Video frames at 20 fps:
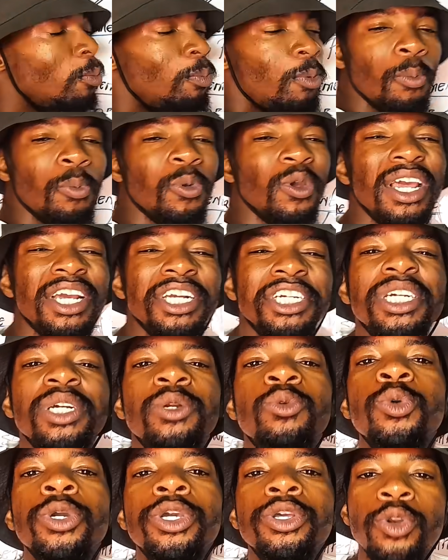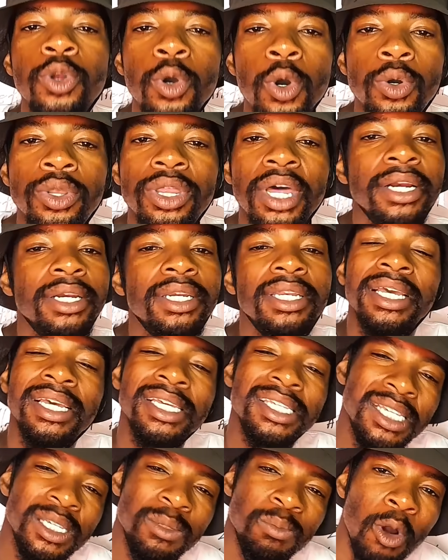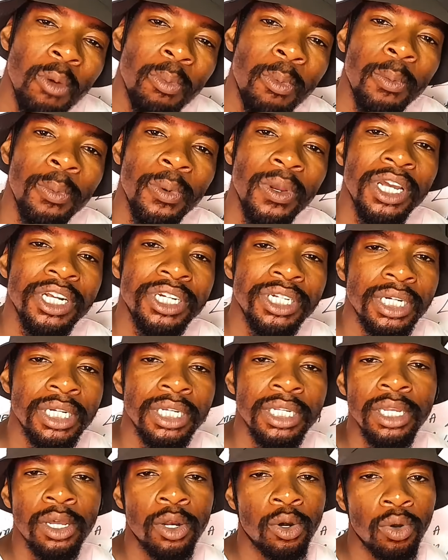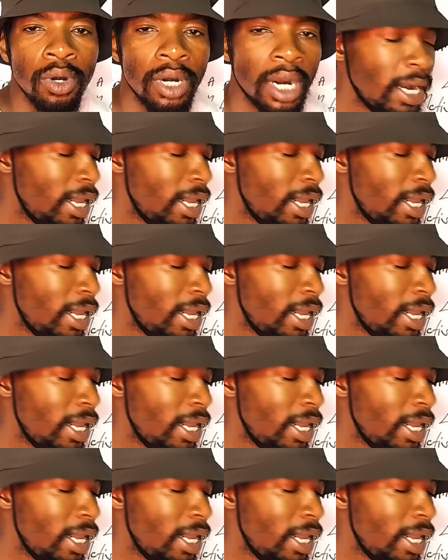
population, we know that there's a small population in the rural